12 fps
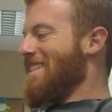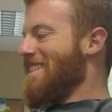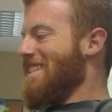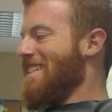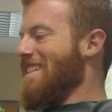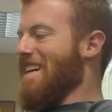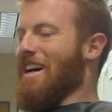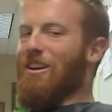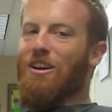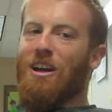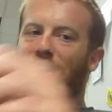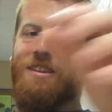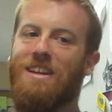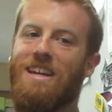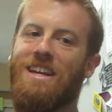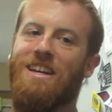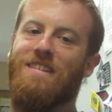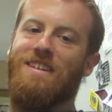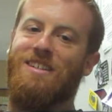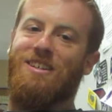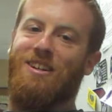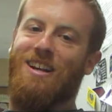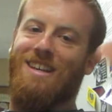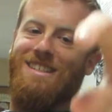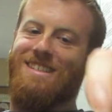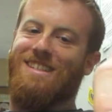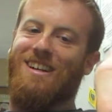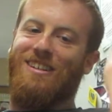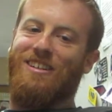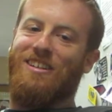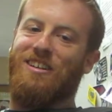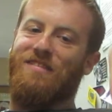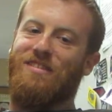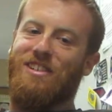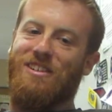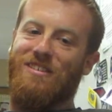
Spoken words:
I don't think any of these are necessarily good for you